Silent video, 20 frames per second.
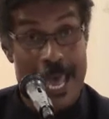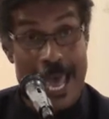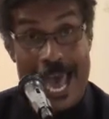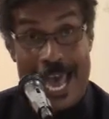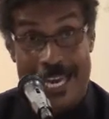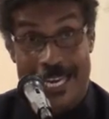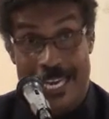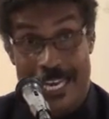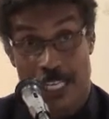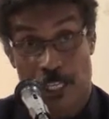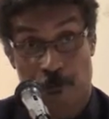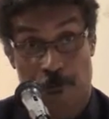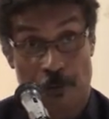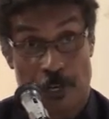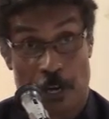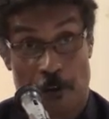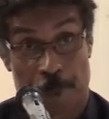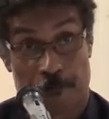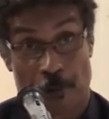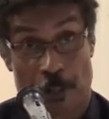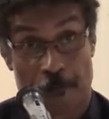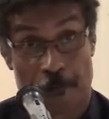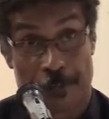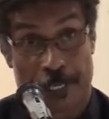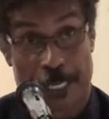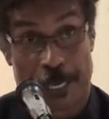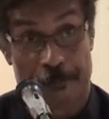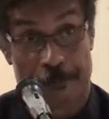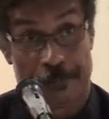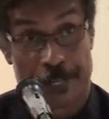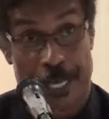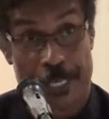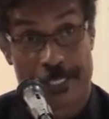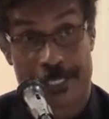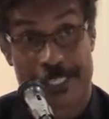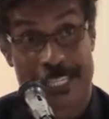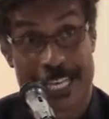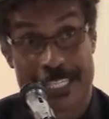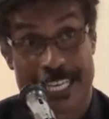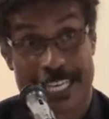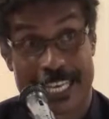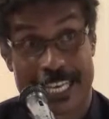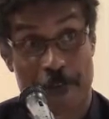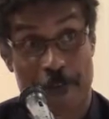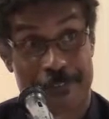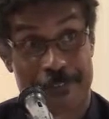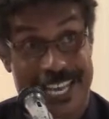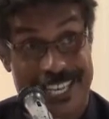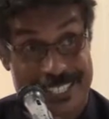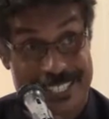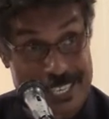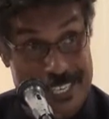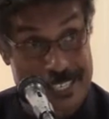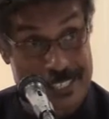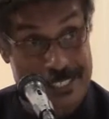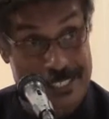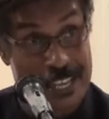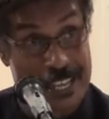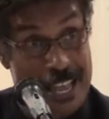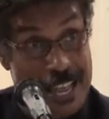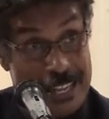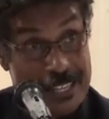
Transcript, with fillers: And this free and full forgiveness doesn't give license.